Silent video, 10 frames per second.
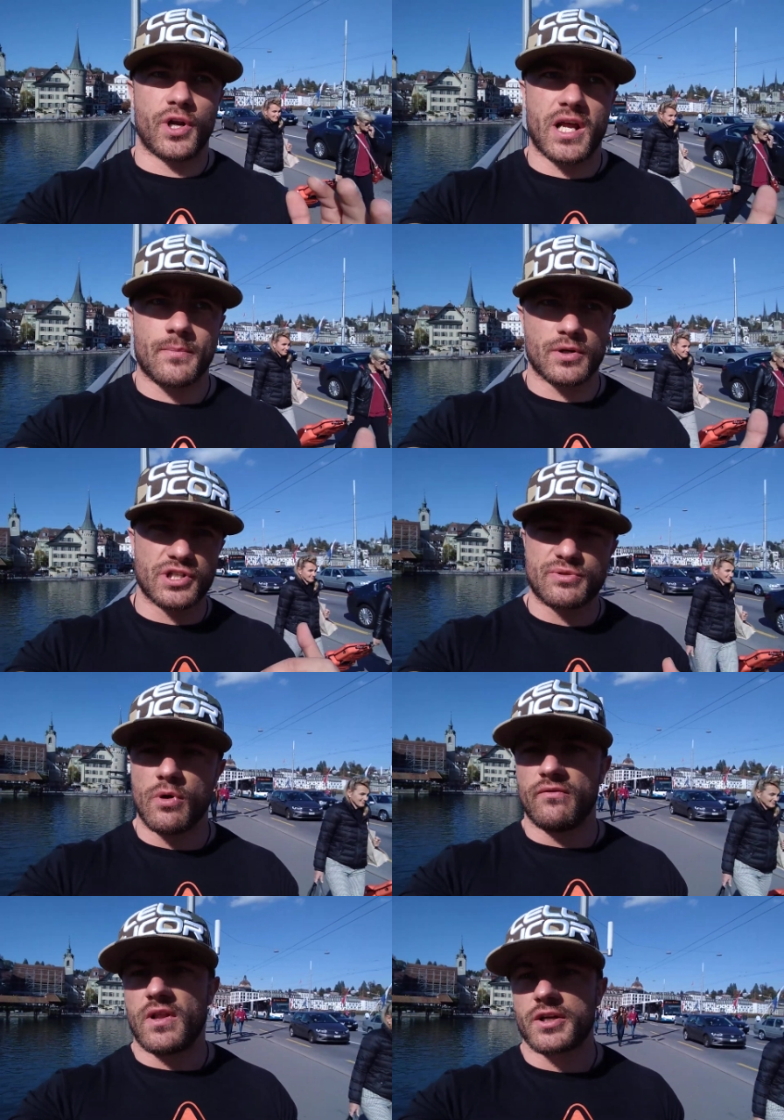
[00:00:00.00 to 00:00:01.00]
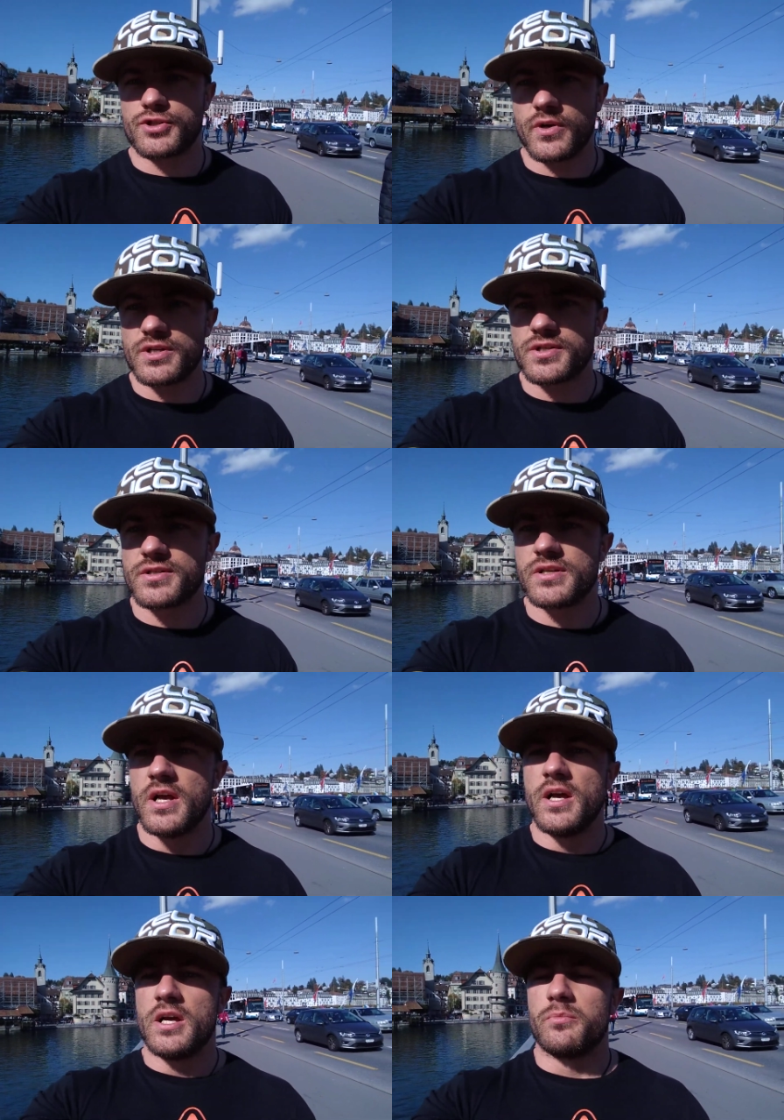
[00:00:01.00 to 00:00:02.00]
forget about the small fluctuations.
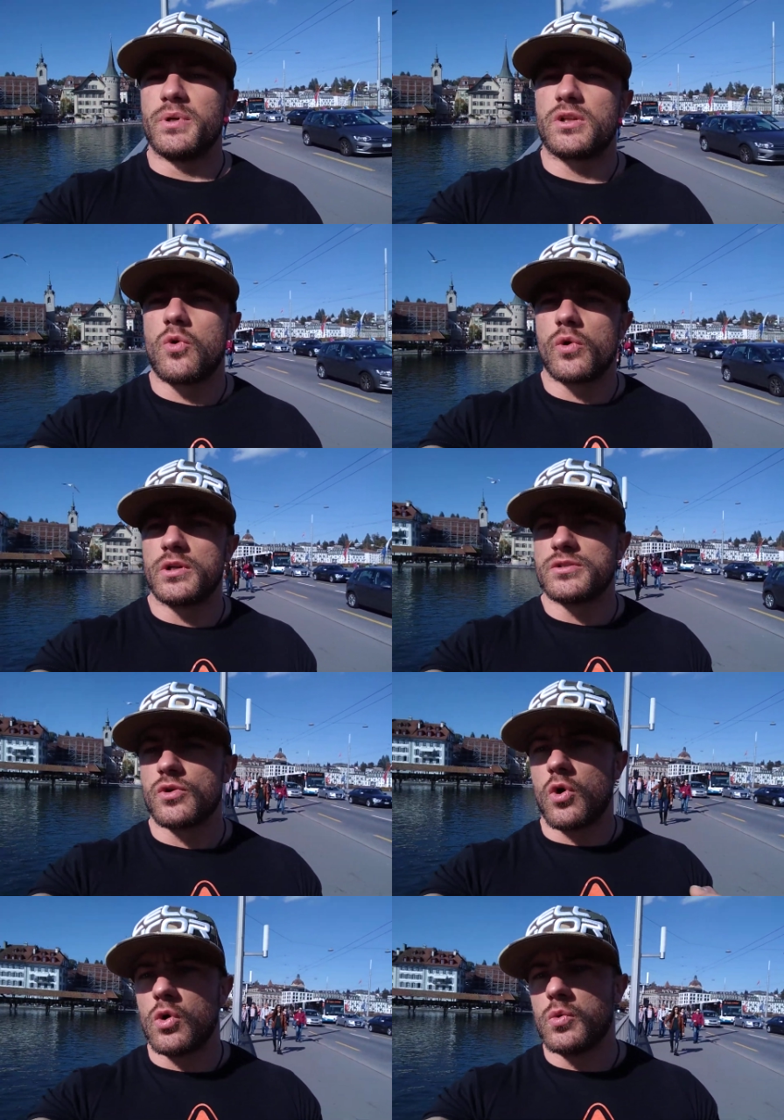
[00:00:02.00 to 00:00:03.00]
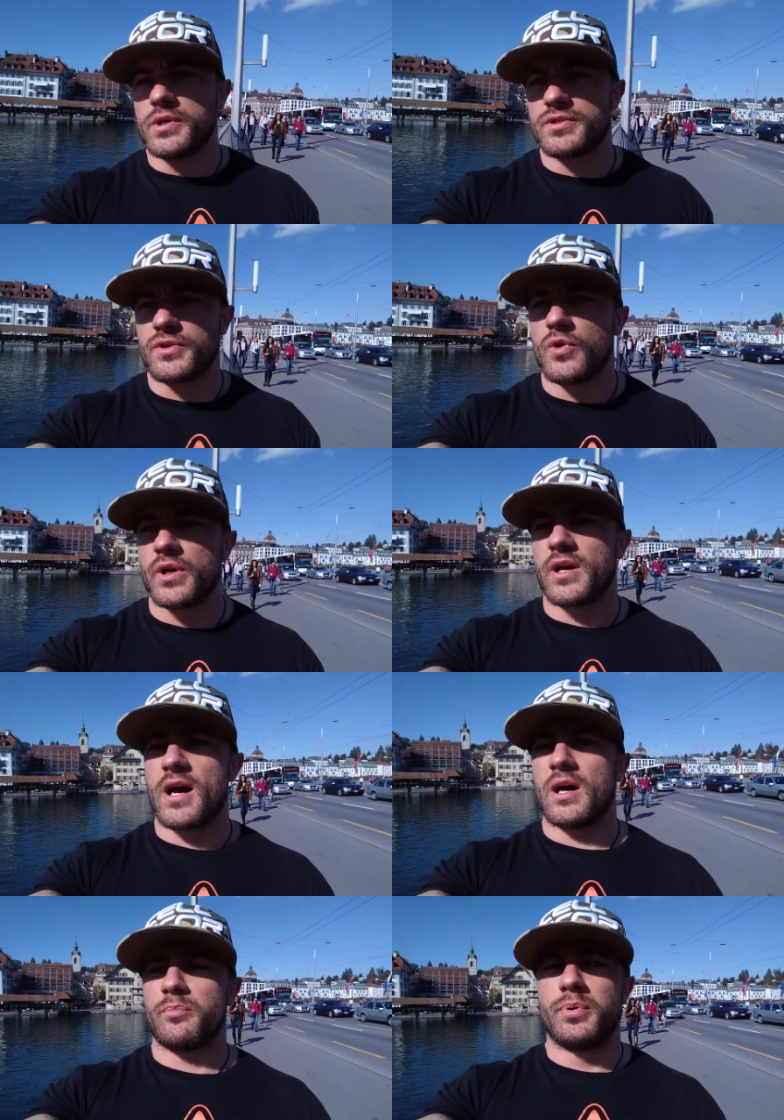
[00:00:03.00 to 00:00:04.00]
Bitcoin is always going
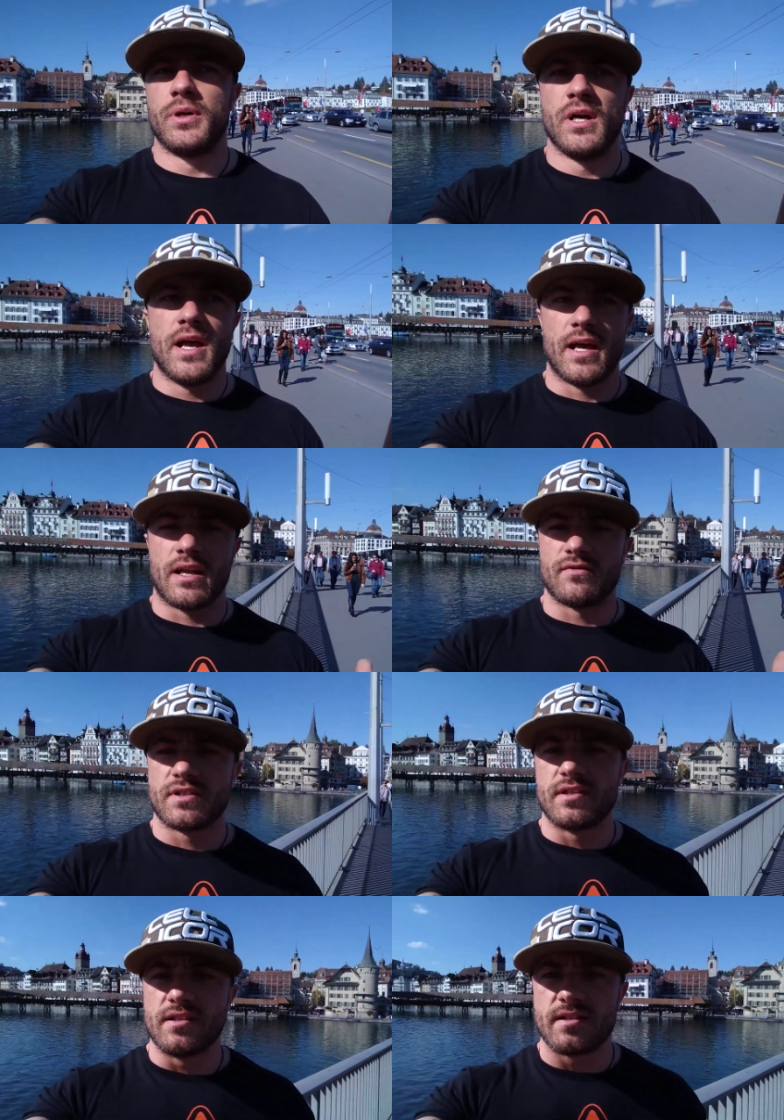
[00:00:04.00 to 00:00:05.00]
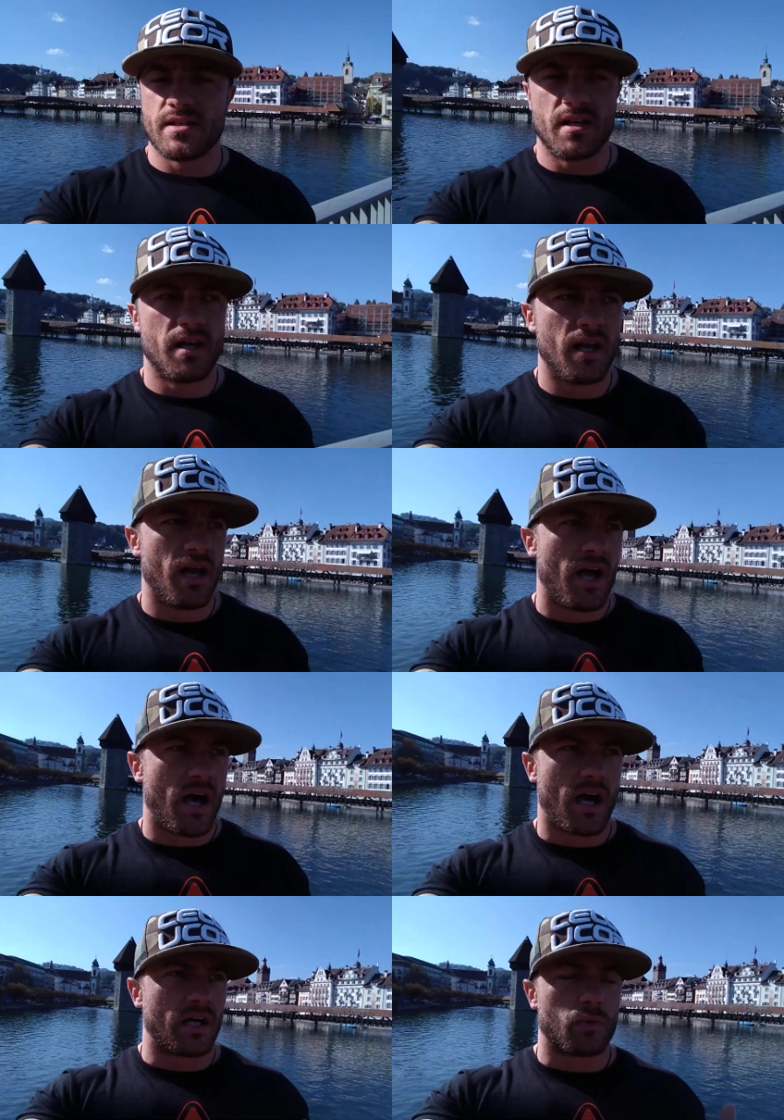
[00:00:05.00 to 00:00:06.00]
up, and ever since
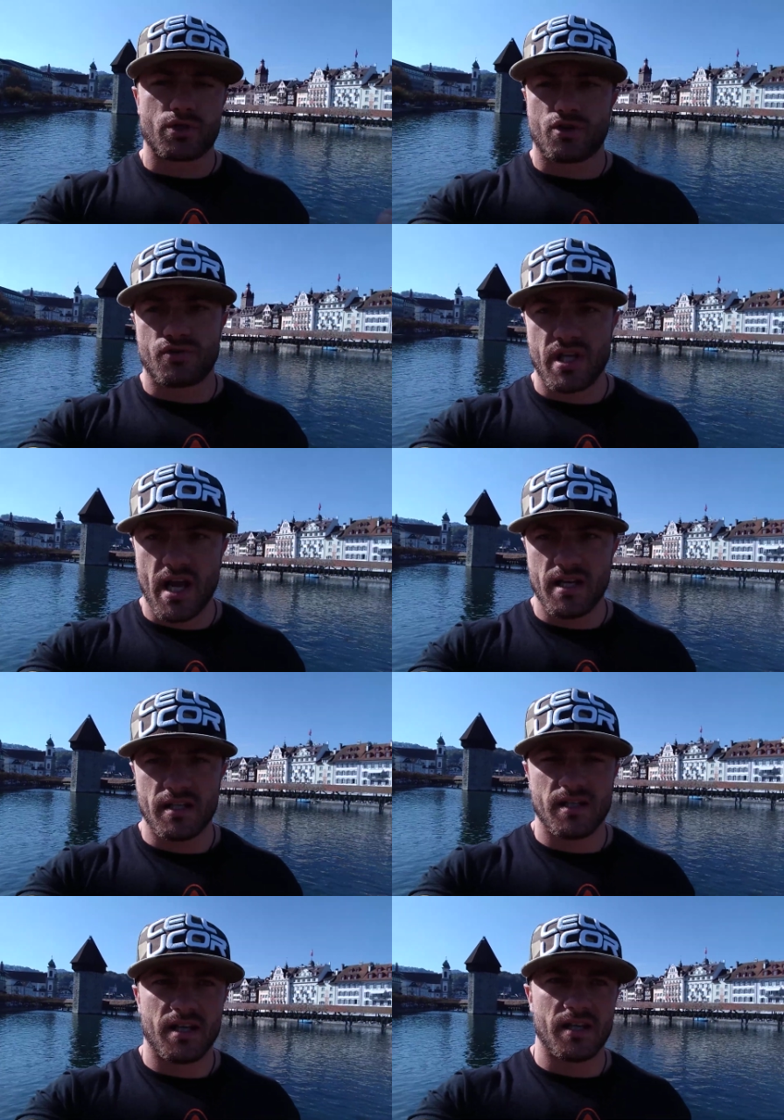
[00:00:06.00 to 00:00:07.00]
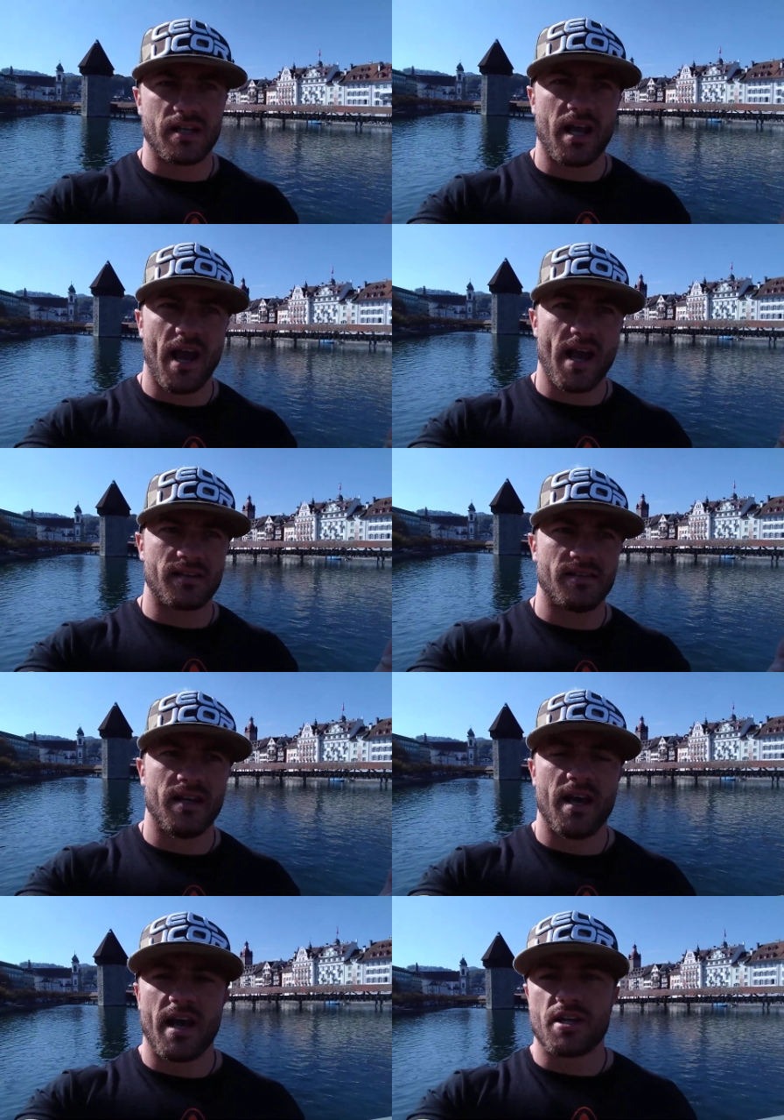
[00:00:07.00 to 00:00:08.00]
uh, it was created, it had
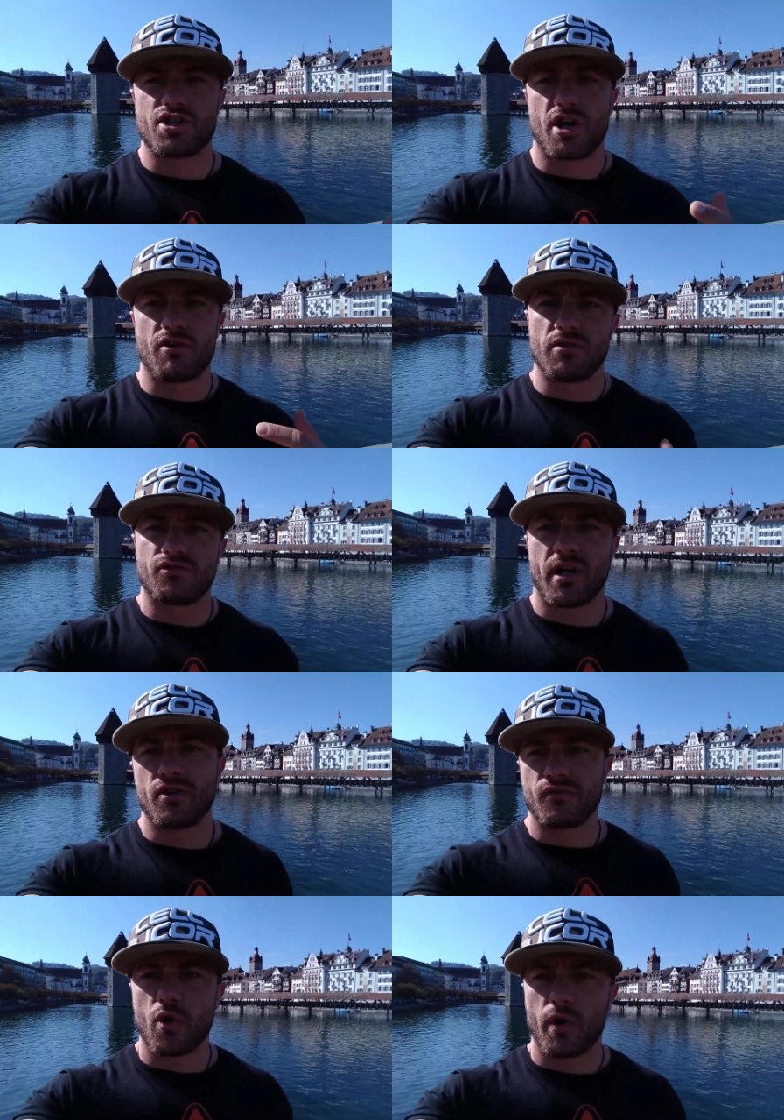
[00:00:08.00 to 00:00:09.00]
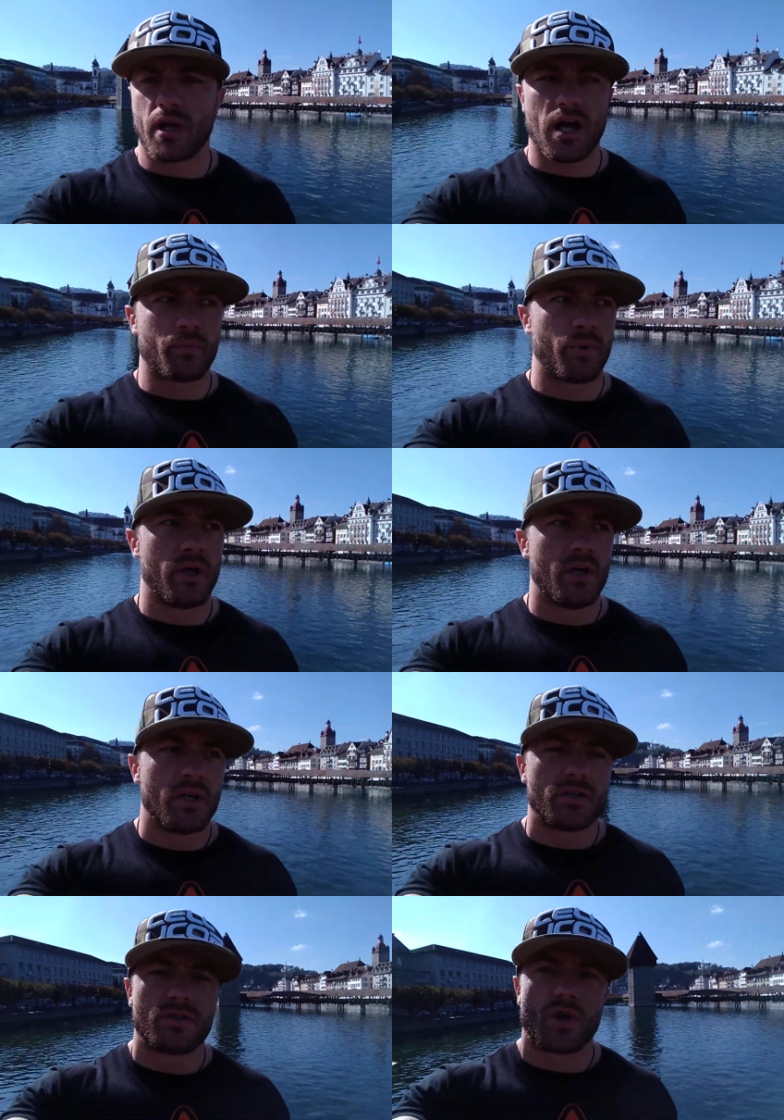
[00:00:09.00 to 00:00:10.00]
a general trend of going up.
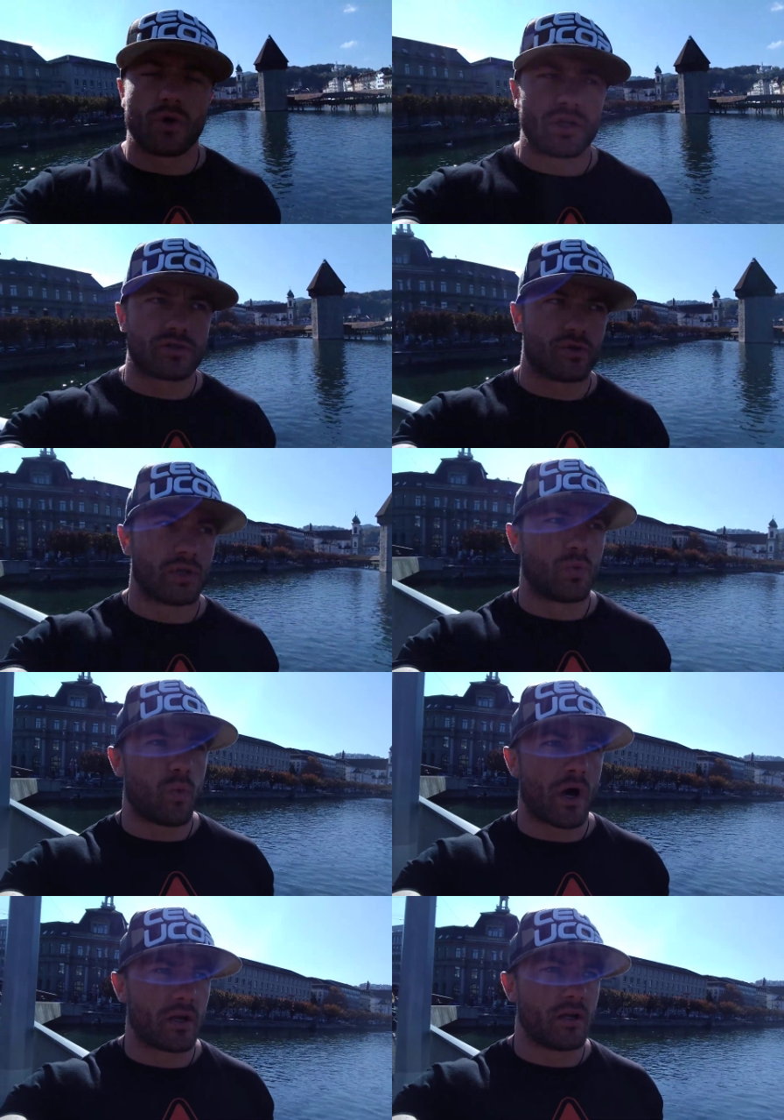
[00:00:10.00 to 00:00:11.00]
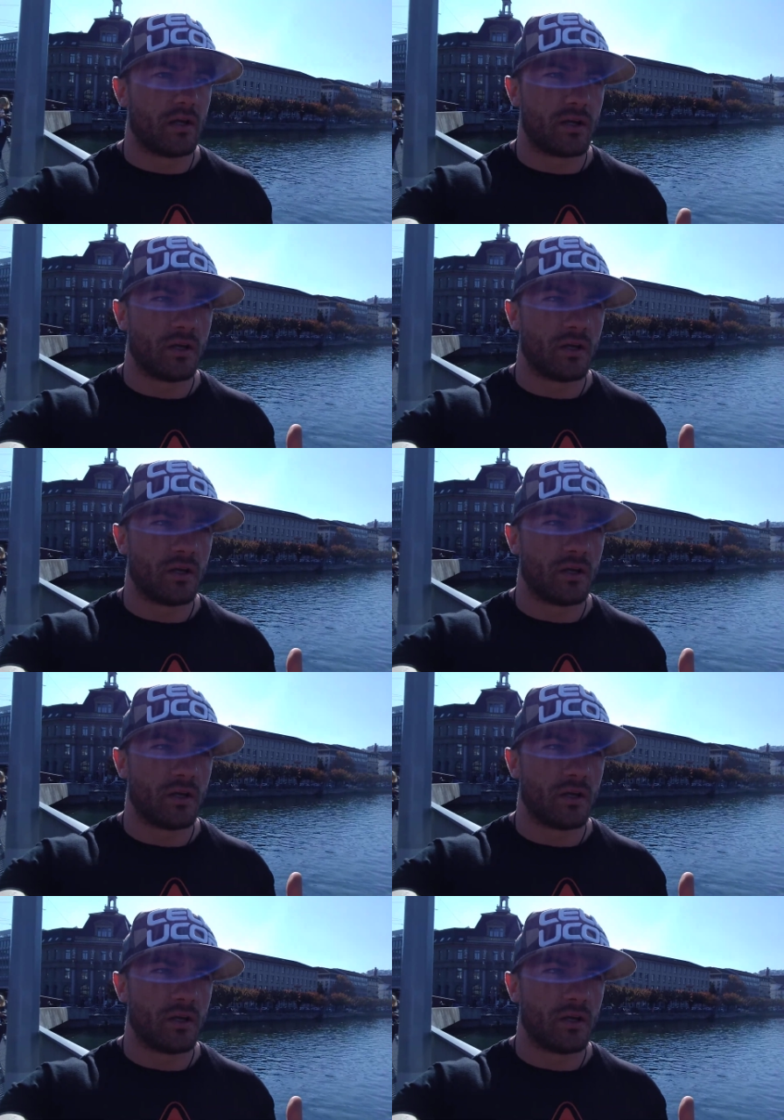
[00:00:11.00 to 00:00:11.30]
So there's only one